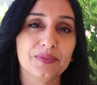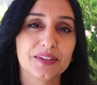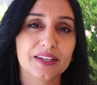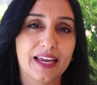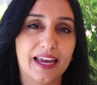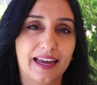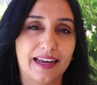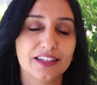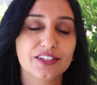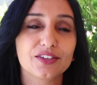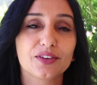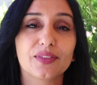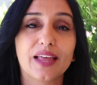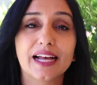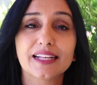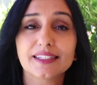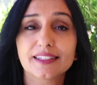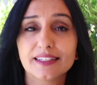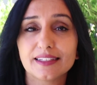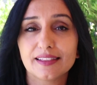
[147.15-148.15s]
Okay, so
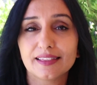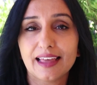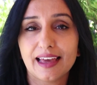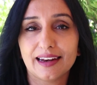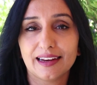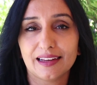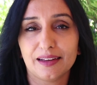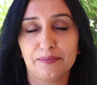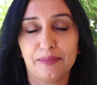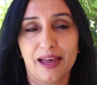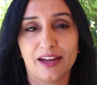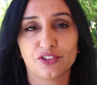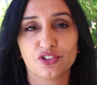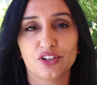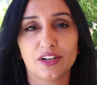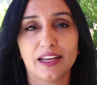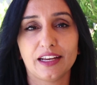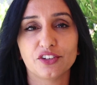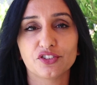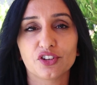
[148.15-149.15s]
that's synthetic
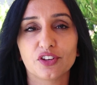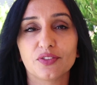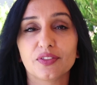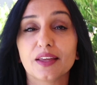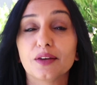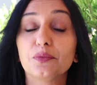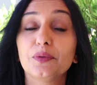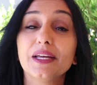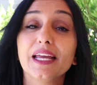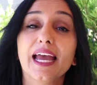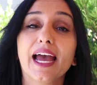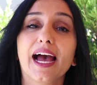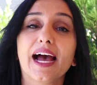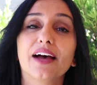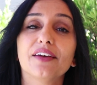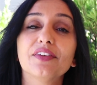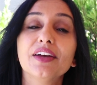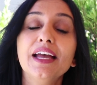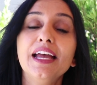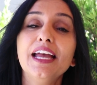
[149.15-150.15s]
imagination. Then we
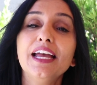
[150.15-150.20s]
have